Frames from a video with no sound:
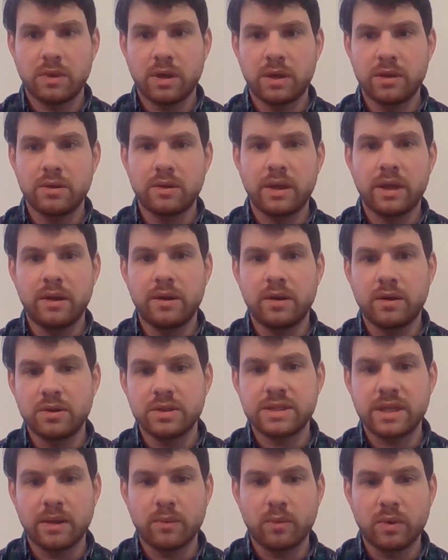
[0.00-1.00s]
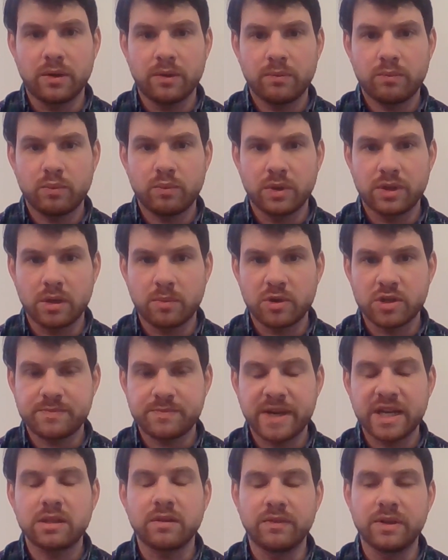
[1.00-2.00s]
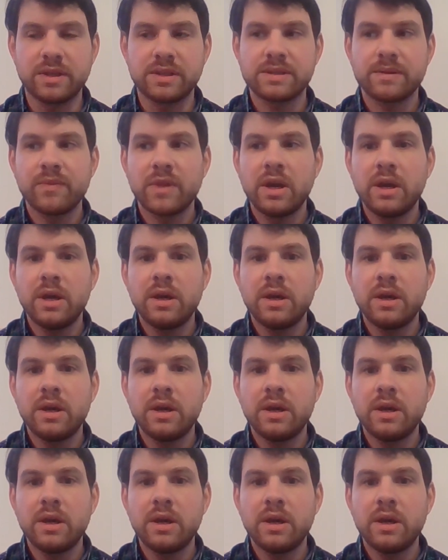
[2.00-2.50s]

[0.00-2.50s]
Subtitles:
understand what their perspective is.